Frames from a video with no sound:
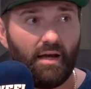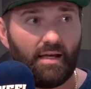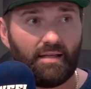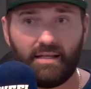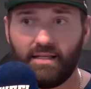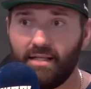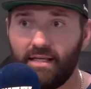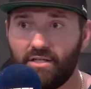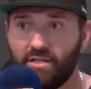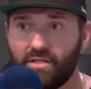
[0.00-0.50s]

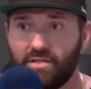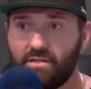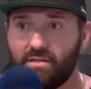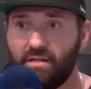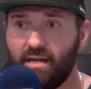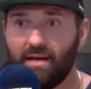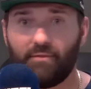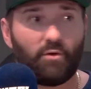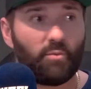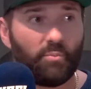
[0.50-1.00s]
and then they just
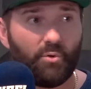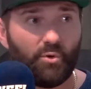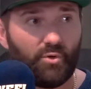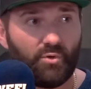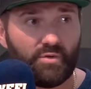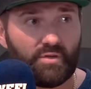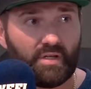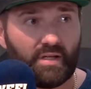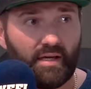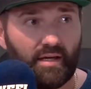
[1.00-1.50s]
never
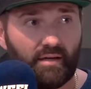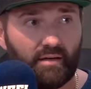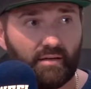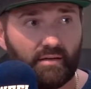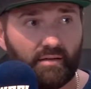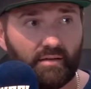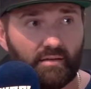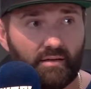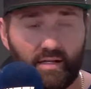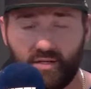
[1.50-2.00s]
produce again.
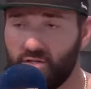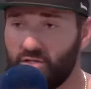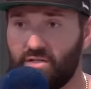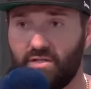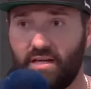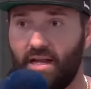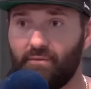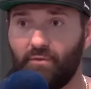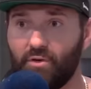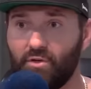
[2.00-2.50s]
They just
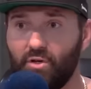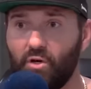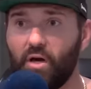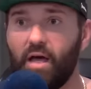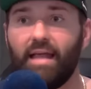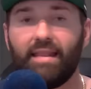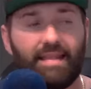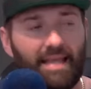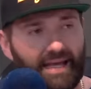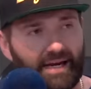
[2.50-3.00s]
never do
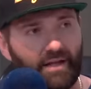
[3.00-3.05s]
it. And